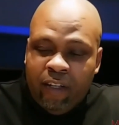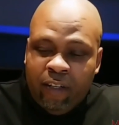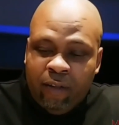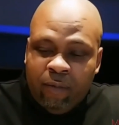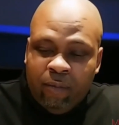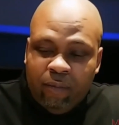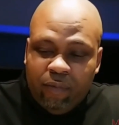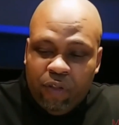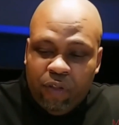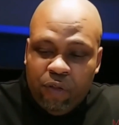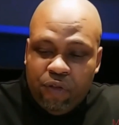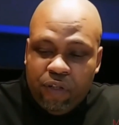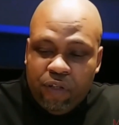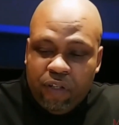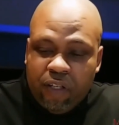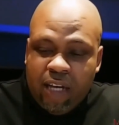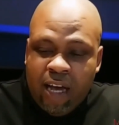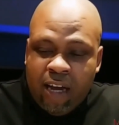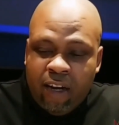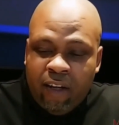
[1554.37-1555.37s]
you just
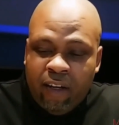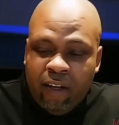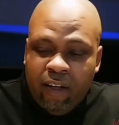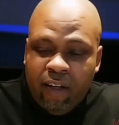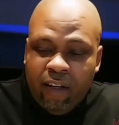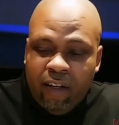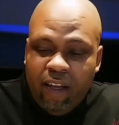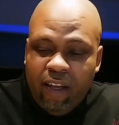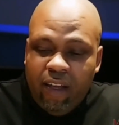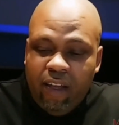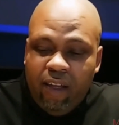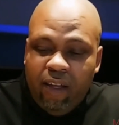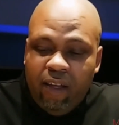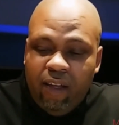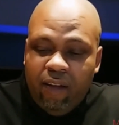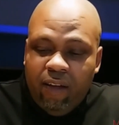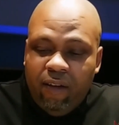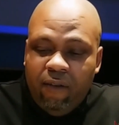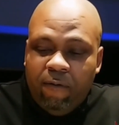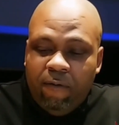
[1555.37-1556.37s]
got to
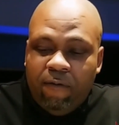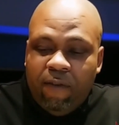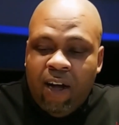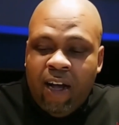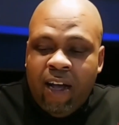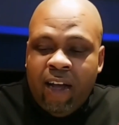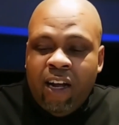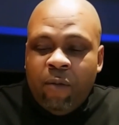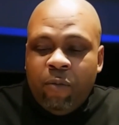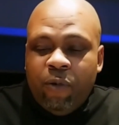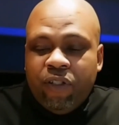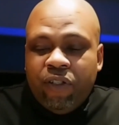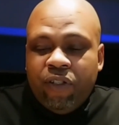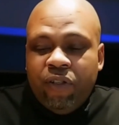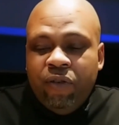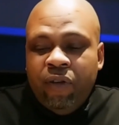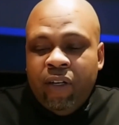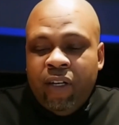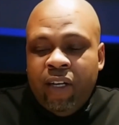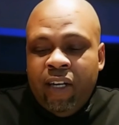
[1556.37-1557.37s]
find
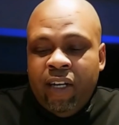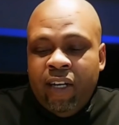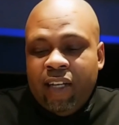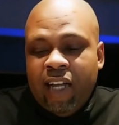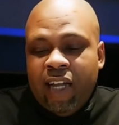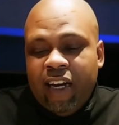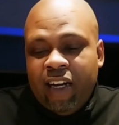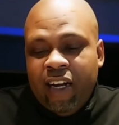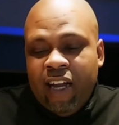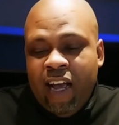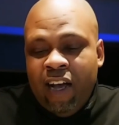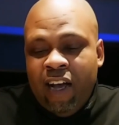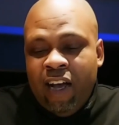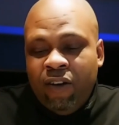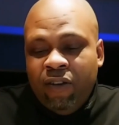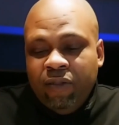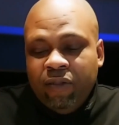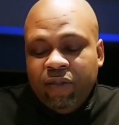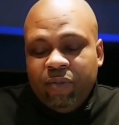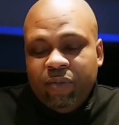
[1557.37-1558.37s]
opportunities like
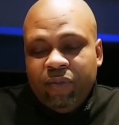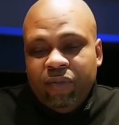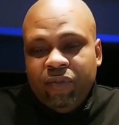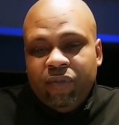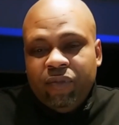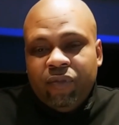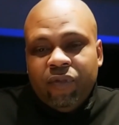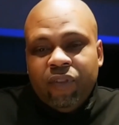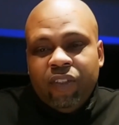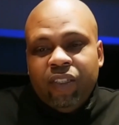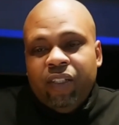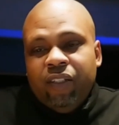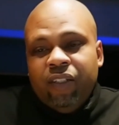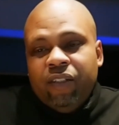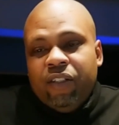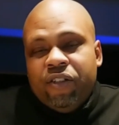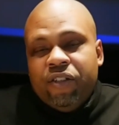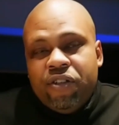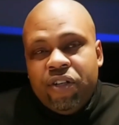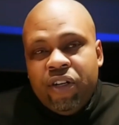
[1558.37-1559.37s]
now to
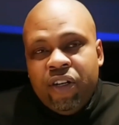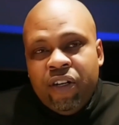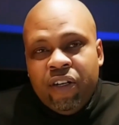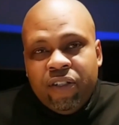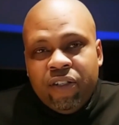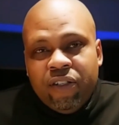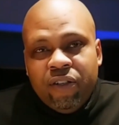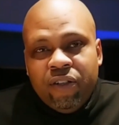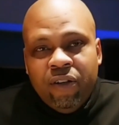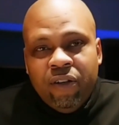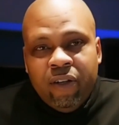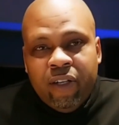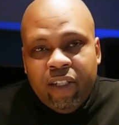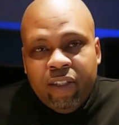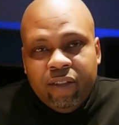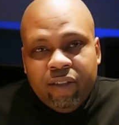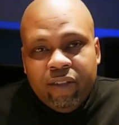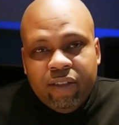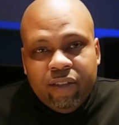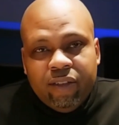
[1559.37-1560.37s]
share the story
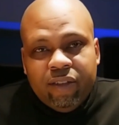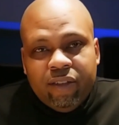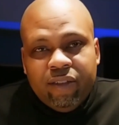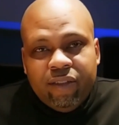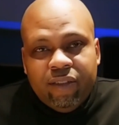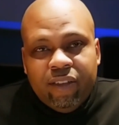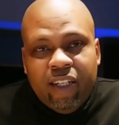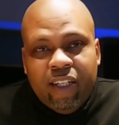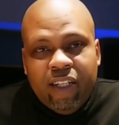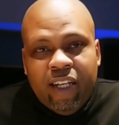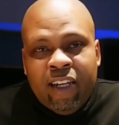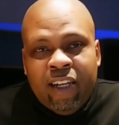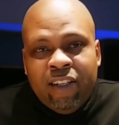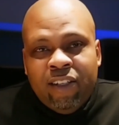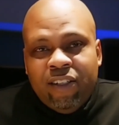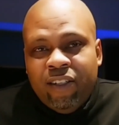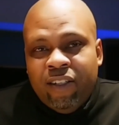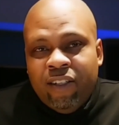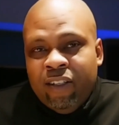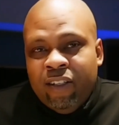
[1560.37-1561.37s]
and
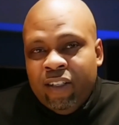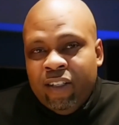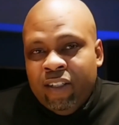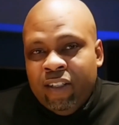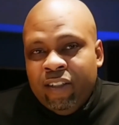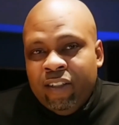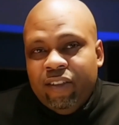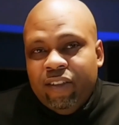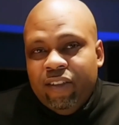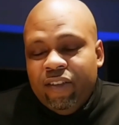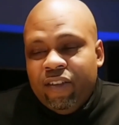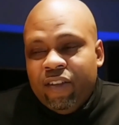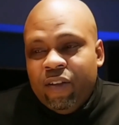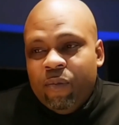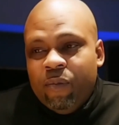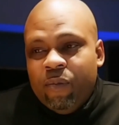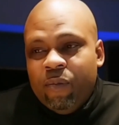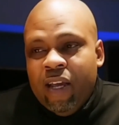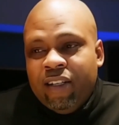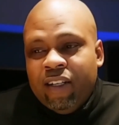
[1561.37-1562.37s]
to
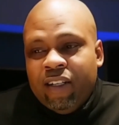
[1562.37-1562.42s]
basically